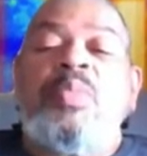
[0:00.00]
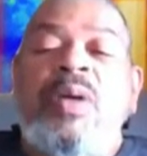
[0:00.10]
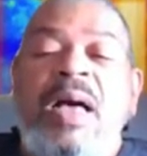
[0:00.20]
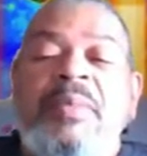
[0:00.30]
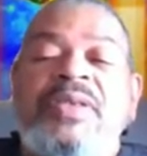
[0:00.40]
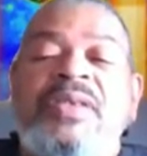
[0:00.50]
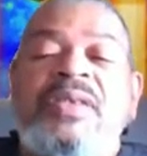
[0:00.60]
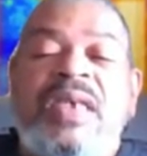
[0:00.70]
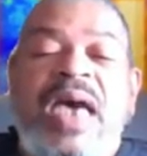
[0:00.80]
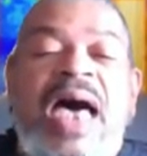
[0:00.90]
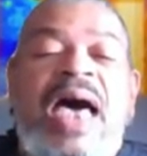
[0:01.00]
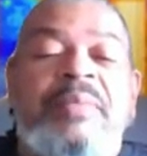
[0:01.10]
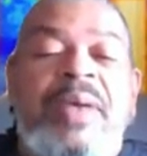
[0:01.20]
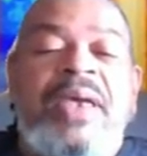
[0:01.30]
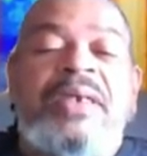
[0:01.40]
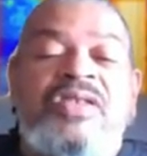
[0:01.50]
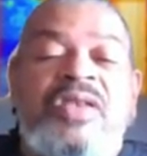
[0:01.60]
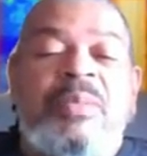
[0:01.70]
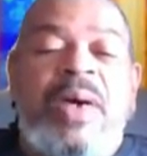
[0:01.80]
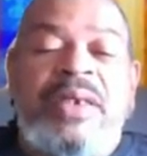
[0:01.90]
the promises God made to
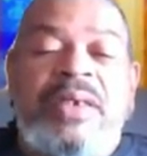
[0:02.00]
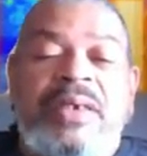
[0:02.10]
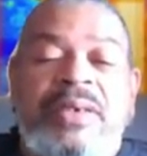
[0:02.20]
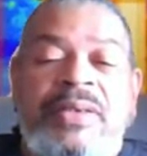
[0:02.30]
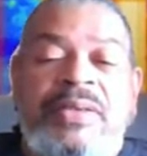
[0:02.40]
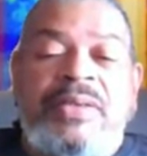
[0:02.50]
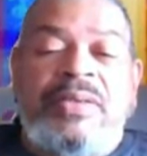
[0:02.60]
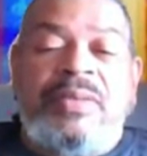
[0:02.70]
somebody else.